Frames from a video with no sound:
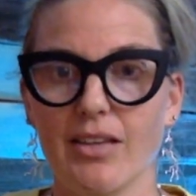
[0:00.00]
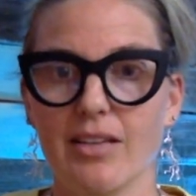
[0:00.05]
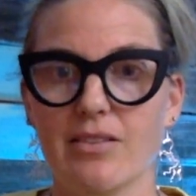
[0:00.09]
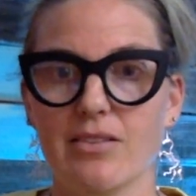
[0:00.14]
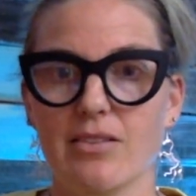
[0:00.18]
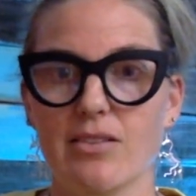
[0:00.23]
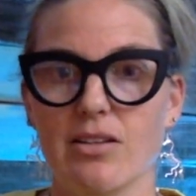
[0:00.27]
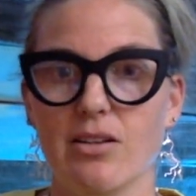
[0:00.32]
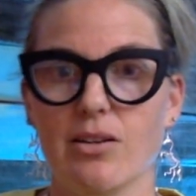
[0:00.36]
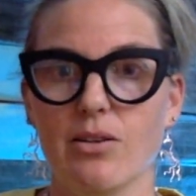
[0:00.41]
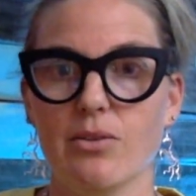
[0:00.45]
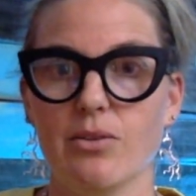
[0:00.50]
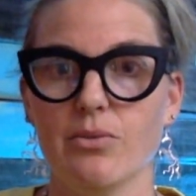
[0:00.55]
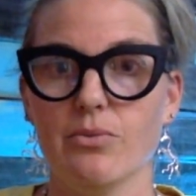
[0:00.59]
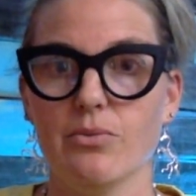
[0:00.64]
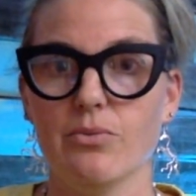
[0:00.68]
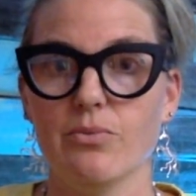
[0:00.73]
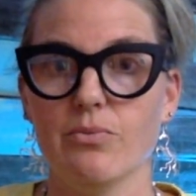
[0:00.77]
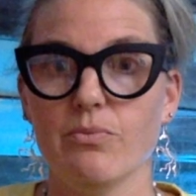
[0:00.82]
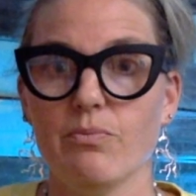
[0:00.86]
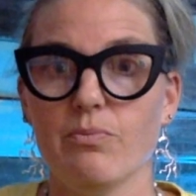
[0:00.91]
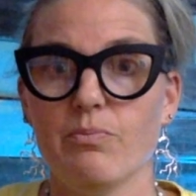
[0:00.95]
And
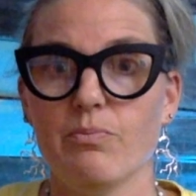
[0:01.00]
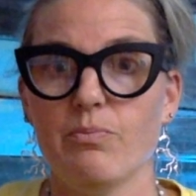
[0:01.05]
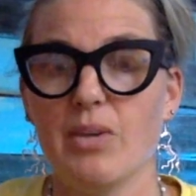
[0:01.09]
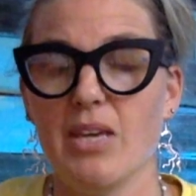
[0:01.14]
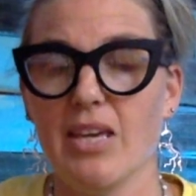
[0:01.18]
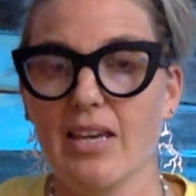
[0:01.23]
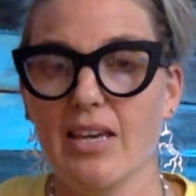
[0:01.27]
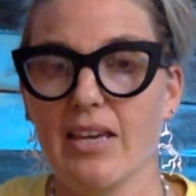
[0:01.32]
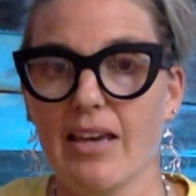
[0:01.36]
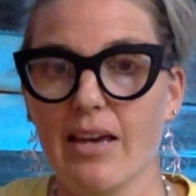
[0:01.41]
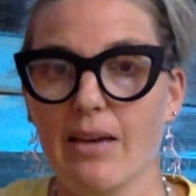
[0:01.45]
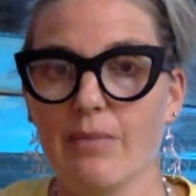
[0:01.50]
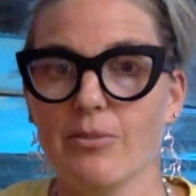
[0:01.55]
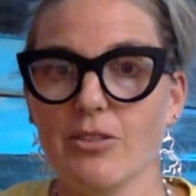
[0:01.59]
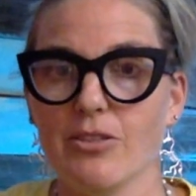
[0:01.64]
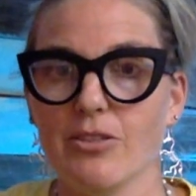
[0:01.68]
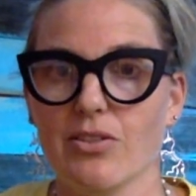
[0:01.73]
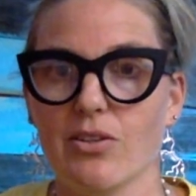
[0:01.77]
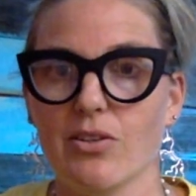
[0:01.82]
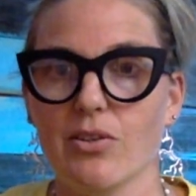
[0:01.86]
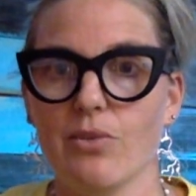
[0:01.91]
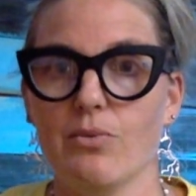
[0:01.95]
so being
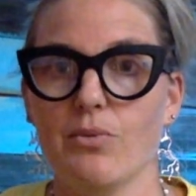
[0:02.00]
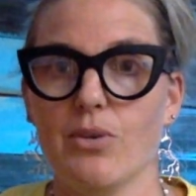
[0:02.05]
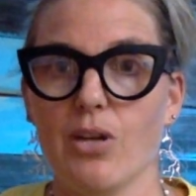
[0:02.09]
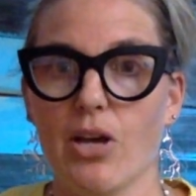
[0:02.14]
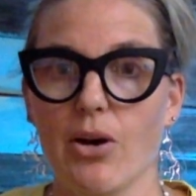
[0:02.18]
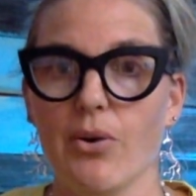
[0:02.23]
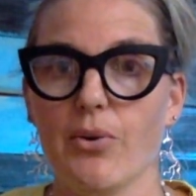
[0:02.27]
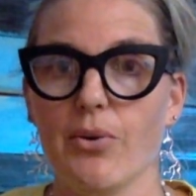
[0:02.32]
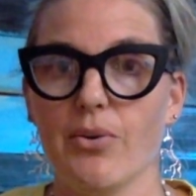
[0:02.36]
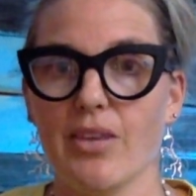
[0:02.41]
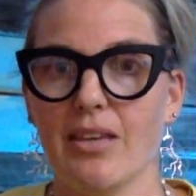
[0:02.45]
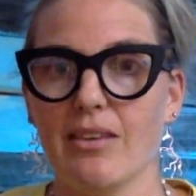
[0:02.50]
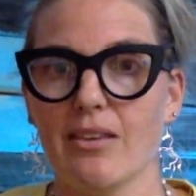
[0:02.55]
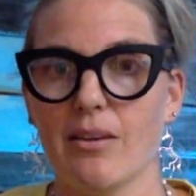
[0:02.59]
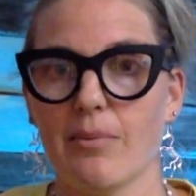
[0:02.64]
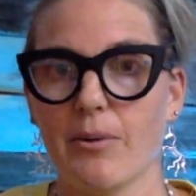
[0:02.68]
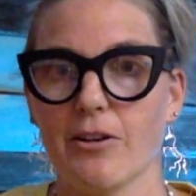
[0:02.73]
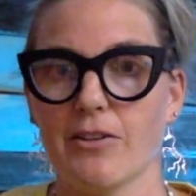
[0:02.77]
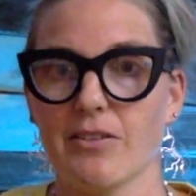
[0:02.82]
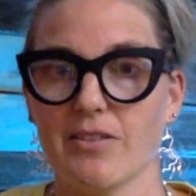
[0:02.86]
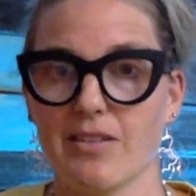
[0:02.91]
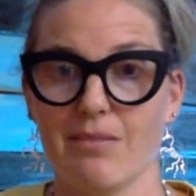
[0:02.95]
able to know that the
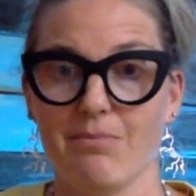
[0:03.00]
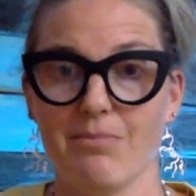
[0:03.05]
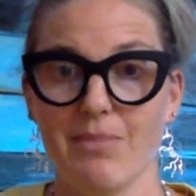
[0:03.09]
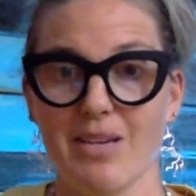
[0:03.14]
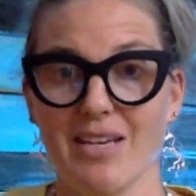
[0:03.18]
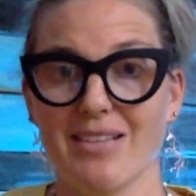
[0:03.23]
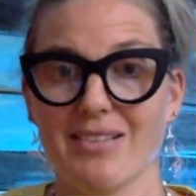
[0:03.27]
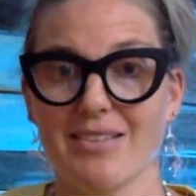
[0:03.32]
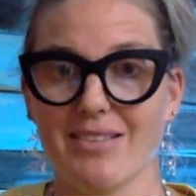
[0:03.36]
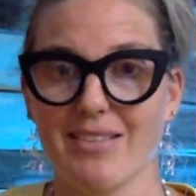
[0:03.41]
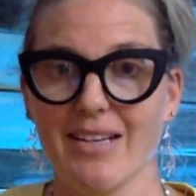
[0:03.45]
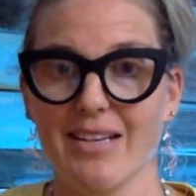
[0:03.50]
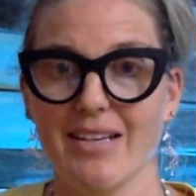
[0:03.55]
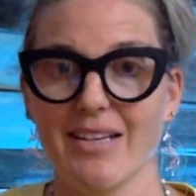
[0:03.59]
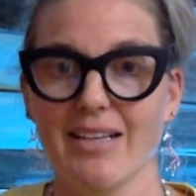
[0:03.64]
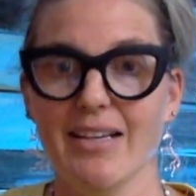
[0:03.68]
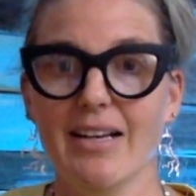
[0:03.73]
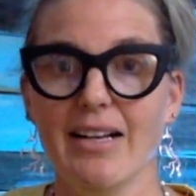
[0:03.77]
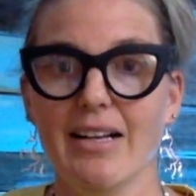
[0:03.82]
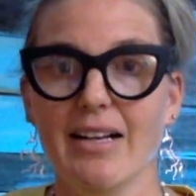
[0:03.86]
person means it